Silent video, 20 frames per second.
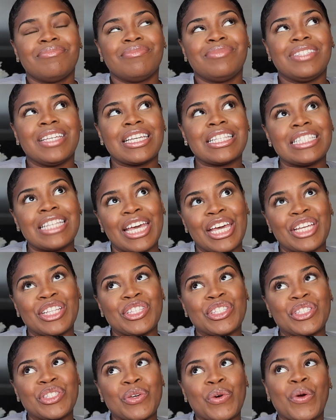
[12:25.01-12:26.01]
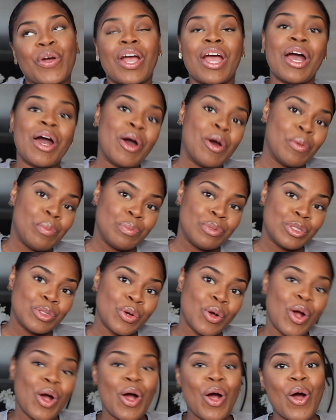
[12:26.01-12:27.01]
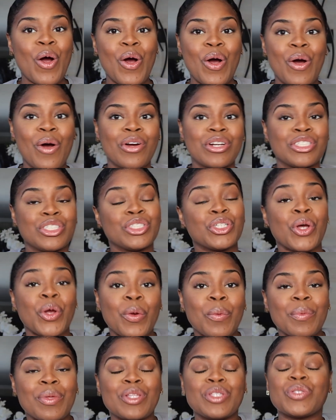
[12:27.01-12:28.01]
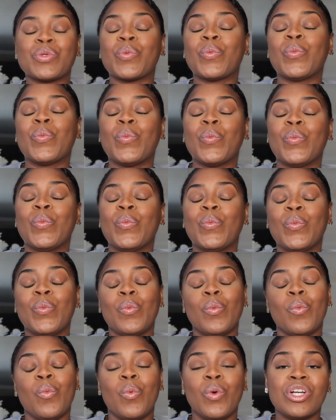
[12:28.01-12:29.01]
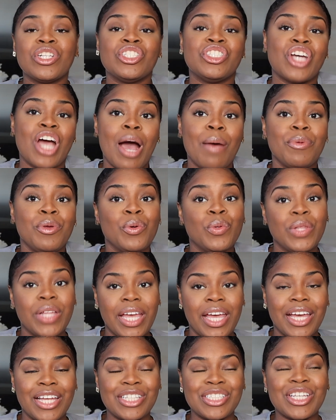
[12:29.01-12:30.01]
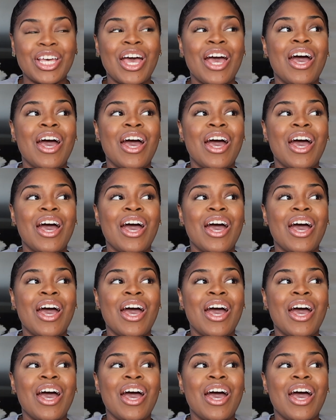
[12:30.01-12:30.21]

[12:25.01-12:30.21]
dictates or helps or determines what job you land.